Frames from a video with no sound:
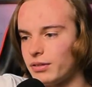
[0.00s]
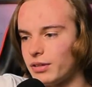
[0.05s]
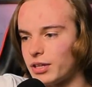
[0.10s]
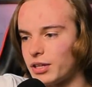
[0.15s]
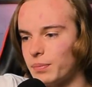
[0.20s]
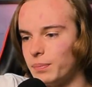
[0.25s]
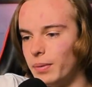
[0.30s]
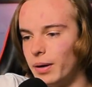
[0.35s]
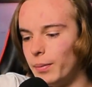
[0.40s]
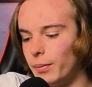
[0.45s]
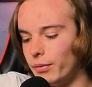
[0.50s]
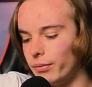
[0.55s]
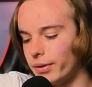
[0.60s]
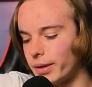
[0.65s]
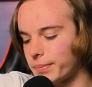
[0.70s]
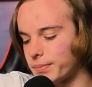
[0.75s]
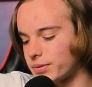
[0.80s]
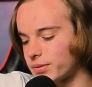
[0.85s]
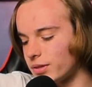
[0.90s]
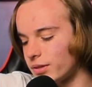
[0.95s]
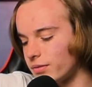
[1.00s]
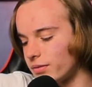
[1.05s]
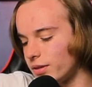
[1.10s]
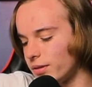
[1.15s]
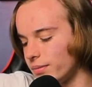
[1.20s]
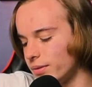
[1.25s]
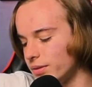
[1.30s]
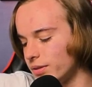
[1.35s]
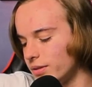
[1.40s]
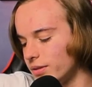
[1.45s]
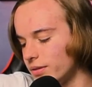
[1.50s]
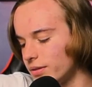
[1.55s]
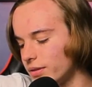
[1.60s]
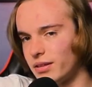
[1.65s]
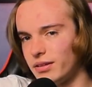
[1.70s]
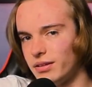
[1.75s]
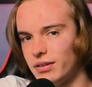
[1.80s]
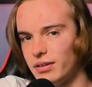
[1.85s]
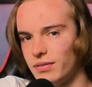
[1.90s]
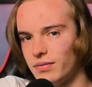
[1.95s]
like bubble wrap stuff that was in it,
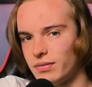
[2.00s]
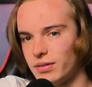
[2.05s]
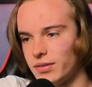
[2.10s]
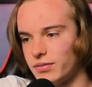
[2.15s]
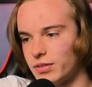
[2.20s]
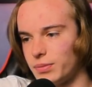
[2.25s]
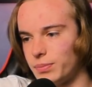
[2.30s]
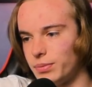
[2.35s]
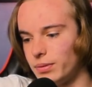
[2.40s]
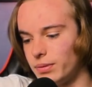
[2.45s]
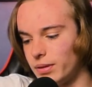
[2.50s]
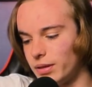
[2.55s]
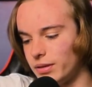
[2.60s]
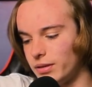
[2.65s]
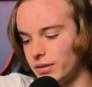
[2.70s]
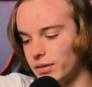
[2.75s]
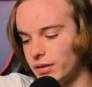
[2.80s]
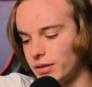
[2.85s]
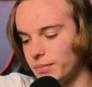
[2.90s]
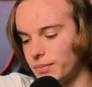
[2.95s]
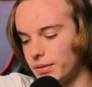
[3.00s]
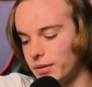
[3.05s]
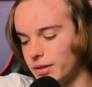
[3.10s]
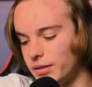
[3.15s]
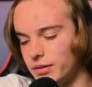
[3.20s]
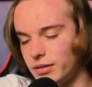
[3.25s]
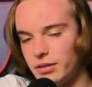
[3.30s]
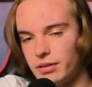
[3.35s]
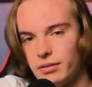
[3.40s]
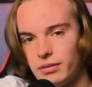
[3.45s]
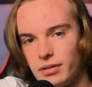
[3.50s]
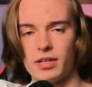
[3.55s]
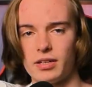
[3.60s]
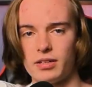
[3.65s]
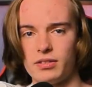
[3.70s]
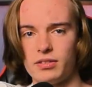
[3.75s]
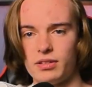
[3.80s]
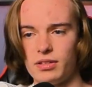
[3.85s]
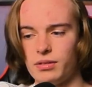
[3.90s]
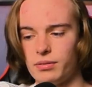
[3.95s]
they didn't even have to put that in there, but they did. And
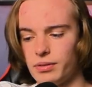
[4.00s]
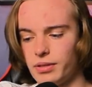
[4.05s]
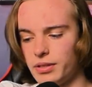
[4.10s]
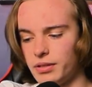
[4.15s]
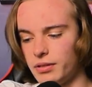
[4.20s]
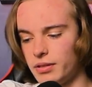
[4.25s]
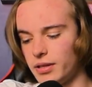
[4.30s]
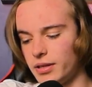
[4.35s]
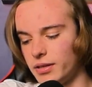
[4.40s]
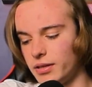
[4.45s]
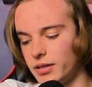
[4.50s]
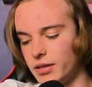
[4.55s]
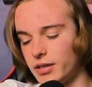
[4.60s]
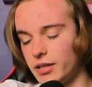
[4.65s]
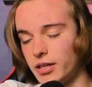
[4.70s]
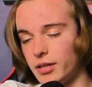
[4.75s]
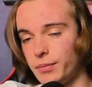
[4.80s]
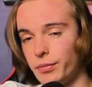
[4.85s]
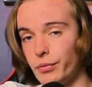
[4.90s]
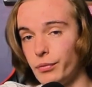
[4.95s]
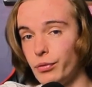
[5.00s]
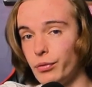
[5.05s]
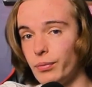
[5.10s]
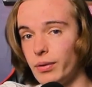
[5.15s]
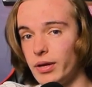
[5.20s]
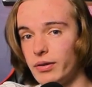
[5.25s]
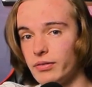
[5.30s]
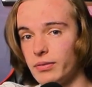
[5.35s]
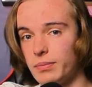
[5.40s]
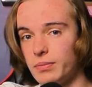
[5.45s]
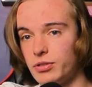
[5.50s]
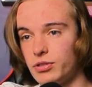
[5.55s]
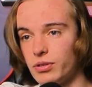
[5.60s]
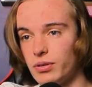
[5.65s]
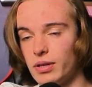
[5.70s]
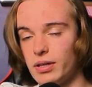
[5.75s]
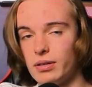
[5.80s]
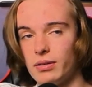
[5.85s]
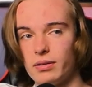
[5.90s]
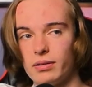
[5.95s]
considering that it came all the way from
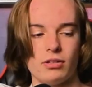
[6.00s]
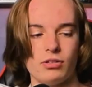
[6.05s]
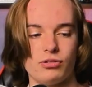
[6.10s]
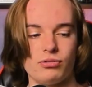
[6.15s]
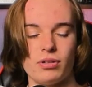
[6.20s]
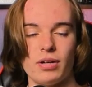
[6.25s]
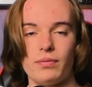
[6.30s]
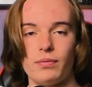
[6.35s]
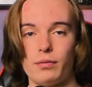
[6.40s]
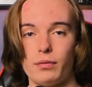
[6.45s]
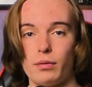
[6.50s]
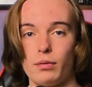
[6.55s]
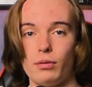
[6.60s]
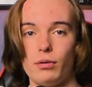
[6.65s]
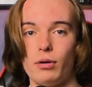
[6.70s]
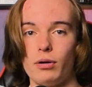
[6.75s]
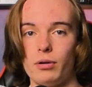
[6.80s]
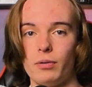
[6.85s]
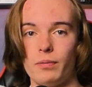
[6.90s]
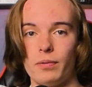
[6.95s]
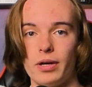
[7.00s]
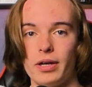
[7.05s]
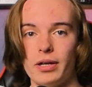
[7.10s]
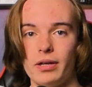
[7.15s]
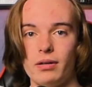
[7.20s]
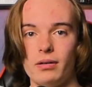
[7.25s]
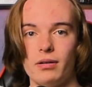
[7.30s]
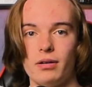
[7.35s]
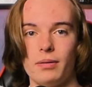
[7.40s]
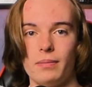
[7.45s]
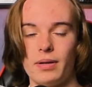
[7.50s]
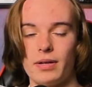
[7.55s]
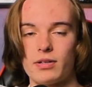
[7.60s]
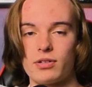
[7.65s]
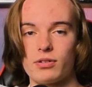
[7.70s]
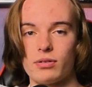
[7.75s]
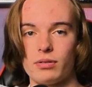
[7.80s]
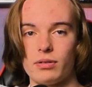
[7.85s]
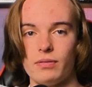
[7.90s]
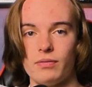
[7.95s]
China, it traveled a long way. I'm
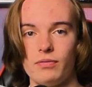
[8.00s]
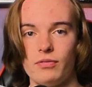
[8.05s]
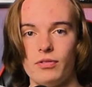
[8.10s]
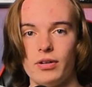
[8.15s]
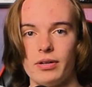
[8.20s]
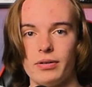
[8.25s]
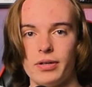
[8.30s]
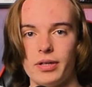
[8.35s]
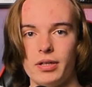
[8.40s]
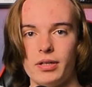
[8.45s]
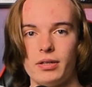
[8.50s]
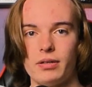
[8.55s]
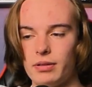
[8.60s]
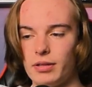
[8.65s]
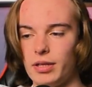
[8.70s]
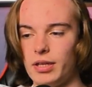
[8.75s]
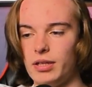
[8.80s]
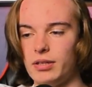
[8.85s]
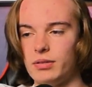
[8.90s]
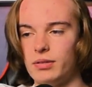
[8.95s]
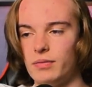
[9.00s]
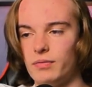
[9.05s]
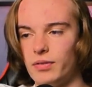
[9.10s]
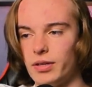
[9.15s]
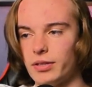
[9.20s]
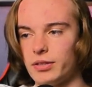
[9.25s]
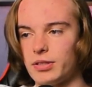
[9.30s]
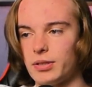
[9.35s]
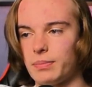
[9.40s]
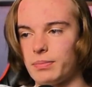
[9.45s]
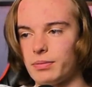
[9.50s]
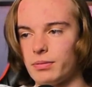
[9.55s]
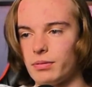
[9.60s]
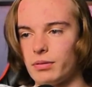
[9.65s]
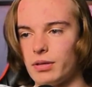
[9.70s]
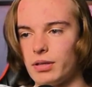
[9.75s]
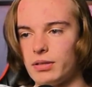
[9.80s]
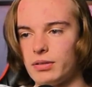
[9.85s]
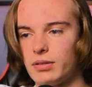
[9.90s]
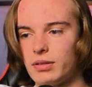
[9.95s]
actually very pleased and very
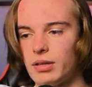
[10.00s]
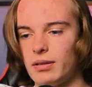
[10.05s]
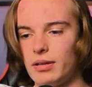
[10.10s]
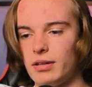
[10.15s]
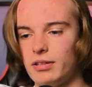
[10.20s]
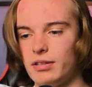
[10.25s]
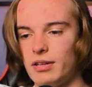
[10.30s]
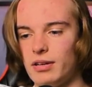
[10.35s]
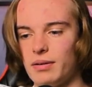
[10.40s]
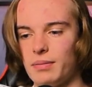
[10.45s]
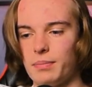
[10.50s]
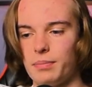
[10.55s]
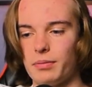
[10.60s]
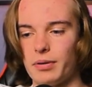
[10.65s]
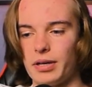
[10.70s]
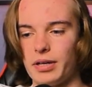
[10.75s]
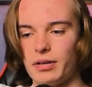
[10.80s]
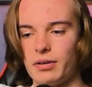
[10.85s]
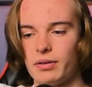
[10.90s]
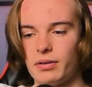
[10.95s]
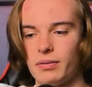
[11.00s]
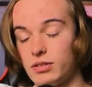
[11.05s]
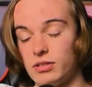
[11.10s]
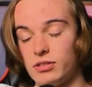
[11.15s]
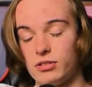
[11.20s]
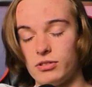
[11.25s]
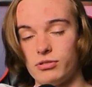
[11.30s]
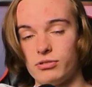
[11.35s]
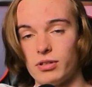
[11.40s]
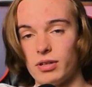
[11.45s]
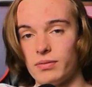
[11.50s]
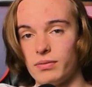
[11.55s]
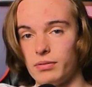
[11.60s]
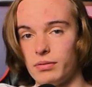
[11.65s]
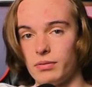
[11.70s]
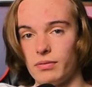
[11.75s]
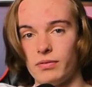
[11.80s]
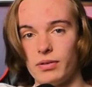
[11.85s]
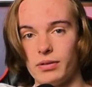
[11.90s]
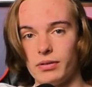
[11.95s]
surprised that it didn't break, since it
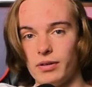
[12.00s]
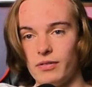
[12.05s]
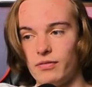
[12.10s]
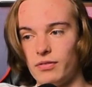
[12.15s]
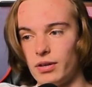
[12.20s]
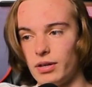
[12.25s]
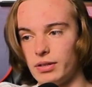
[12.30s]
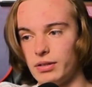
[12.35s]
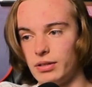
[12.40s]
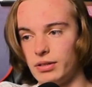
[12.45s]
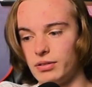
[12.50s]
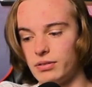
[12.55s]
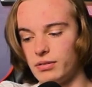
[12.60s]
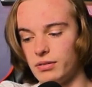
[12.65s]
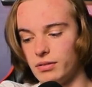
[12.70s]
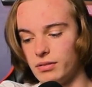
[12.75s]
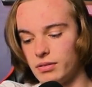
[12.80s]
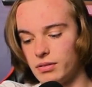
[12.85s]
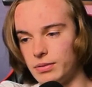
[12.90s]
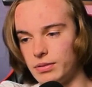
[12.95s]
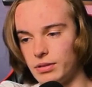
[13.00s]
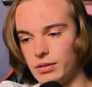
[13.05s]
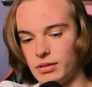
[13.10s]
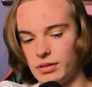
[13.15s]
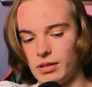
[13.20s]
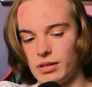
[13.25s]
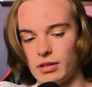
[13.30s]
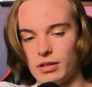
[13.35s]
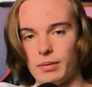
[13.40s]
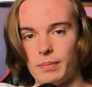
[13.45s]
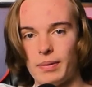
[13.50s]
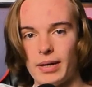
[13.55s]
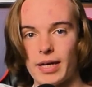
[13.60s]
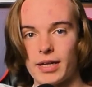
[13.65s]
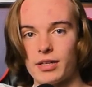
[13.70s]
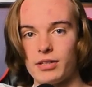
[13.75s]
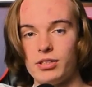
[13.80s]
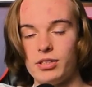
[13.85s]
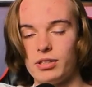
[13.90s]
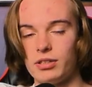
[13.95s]
traveled a very far distance. So yeah, the
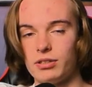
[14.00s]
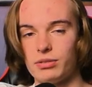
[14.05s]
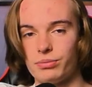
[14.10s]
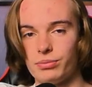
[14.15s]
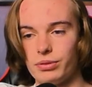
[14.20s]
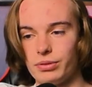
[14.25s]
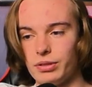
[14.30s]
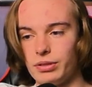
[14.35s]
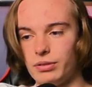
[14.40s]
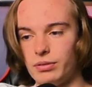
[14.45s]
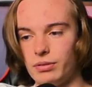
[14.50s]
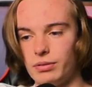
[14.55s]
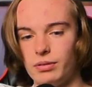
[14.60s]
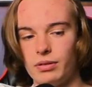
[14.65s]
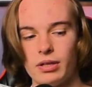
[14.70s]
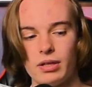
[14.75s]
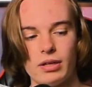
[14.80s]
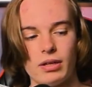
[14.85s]
packaging is really good,